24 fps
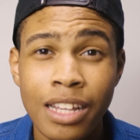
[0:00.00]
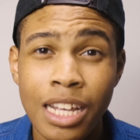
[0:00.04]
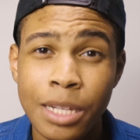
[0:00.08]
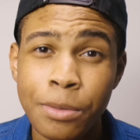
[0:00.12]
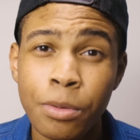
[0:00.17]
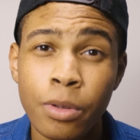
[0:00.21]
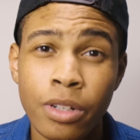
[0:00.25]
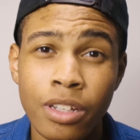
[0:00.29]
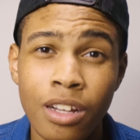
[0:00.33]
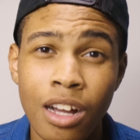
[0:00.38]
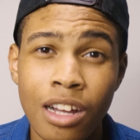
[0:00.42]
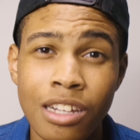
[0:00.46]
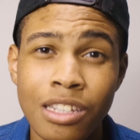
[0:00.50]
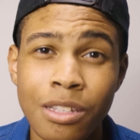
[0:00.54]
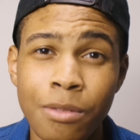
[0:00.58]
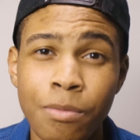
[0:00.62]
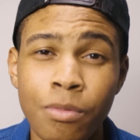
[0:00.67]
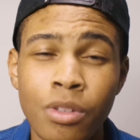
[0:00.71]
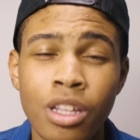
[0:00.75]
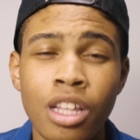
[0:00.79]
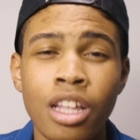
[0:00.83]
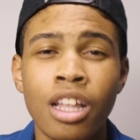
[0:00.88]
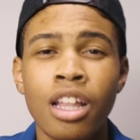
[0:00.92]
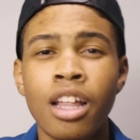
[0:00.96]
That's pretty awesome.
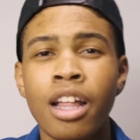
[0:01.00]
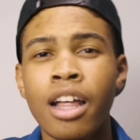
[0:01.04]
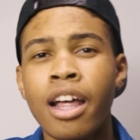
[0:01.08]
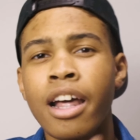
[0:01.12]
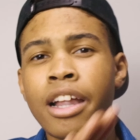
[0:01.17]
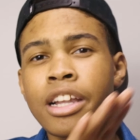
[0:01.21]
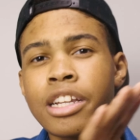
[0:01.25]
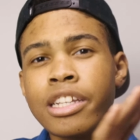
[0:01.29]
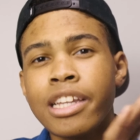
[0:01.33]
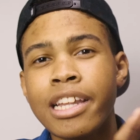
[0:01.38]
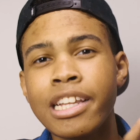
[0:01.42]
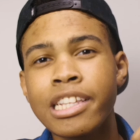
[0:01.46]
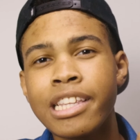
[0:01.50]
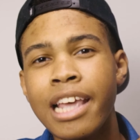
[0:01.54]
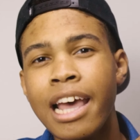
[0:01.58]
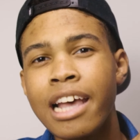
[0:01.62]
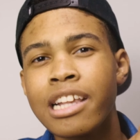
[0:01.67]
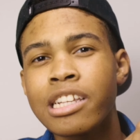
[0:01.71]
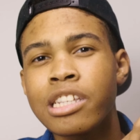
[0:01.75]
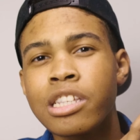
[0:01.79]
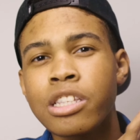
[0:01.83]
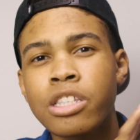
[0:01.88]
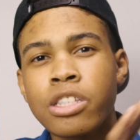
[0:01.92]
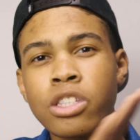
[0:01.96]
This
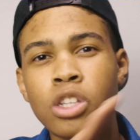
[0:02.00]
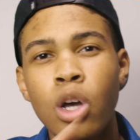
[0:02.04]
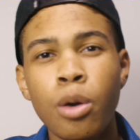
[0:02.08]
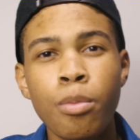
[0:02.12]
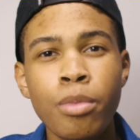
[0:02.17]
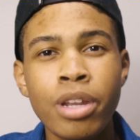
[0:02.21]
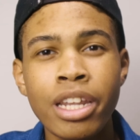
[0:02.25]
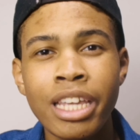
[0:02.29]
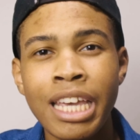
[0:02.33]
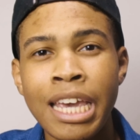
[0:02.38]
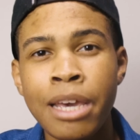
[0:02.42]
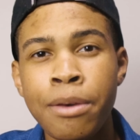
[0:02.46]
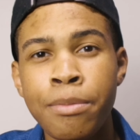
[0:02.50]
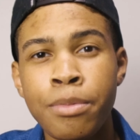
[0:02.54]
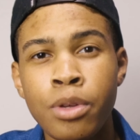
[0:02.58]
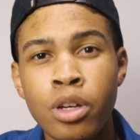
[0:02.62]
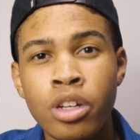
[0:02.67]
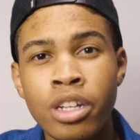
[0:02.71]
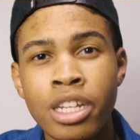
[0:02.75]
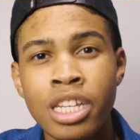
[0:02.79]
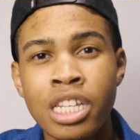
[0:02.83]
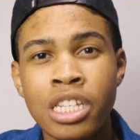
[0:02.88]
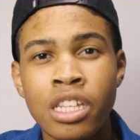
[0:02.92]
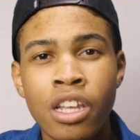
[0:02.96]
has so many
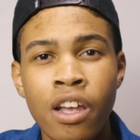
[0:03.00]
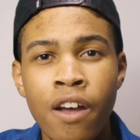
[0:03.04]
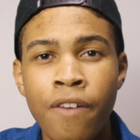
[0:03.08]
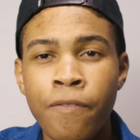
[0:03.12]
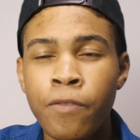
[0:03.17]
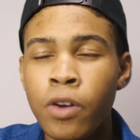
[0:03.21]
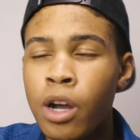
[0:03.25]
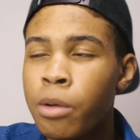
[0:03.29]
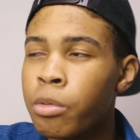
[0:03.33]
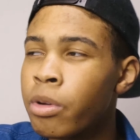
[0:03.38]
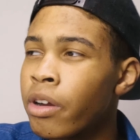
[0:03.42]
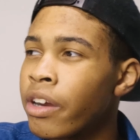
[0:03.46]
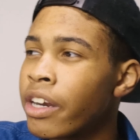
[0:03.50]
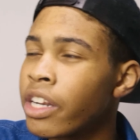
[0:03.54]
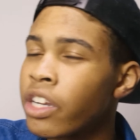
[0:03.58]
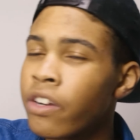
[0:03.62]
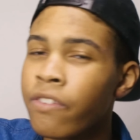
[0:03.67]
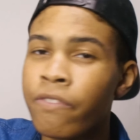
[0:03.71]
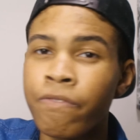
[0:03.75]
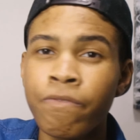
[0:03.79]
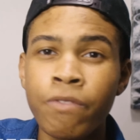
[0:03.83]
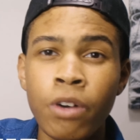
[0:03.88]
capabilities for upgrading your